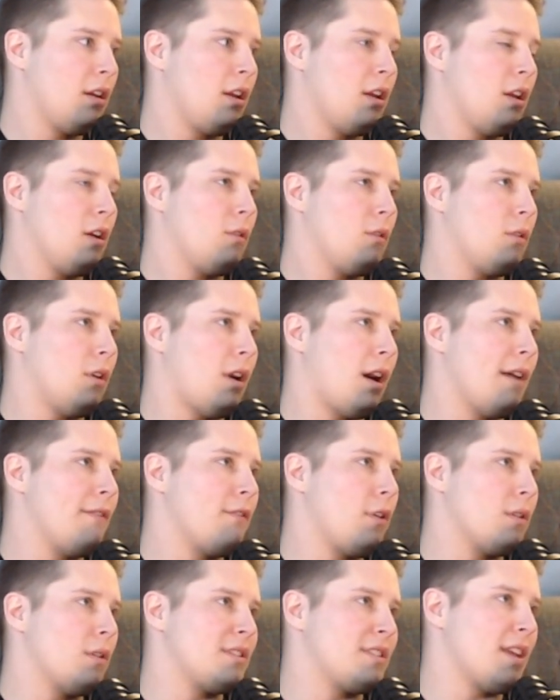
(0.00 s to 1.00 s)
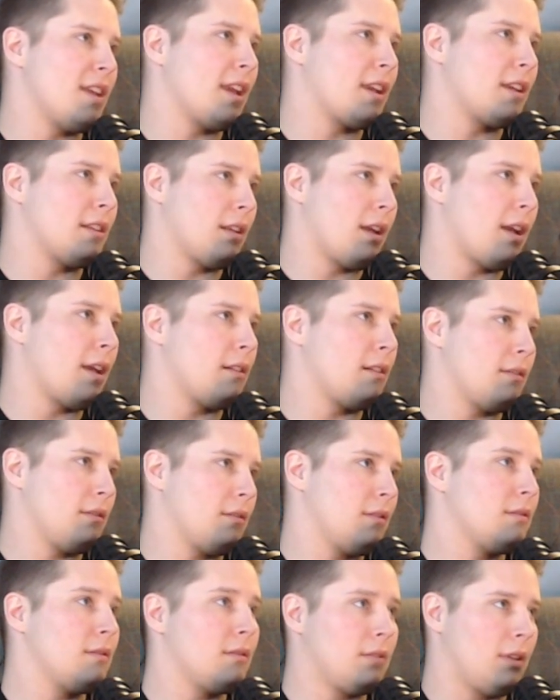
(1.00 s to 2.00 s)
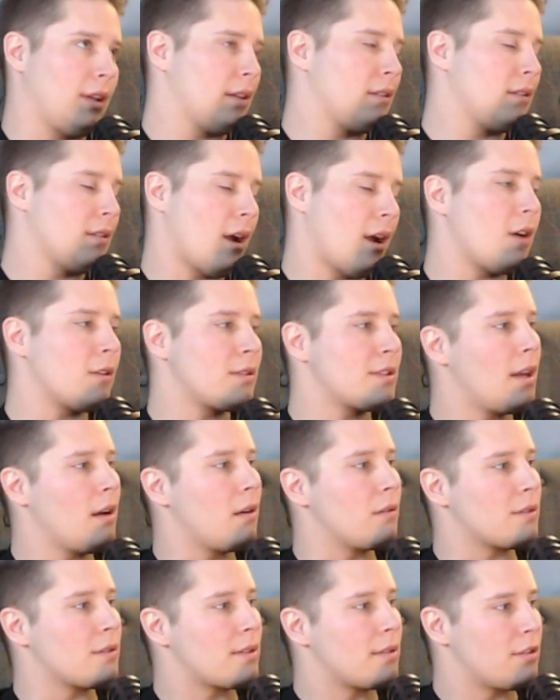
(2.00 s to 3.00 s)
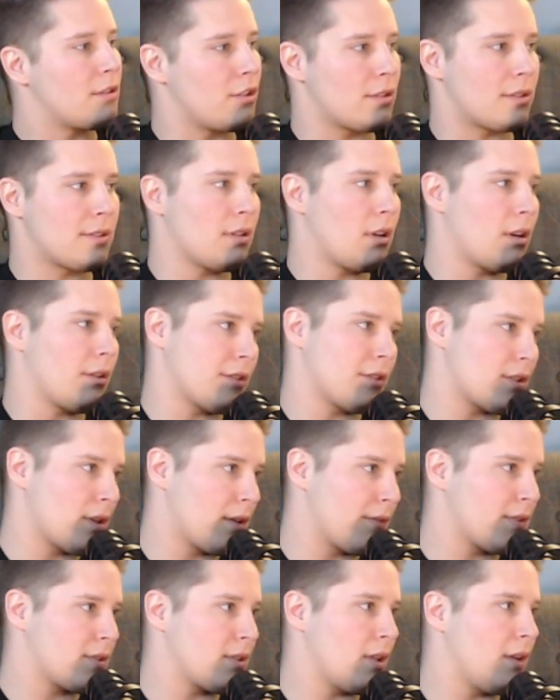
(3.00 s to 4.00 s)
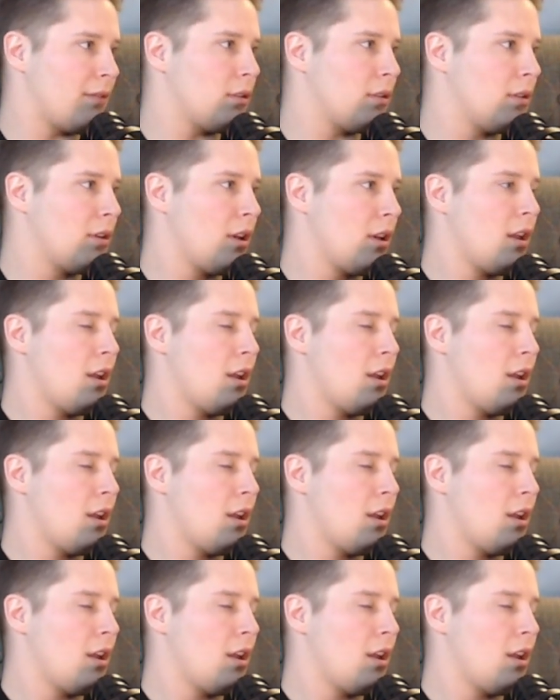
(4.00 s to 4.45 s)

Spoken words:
Well, I've always taken that like how it sounds, just on the surface level.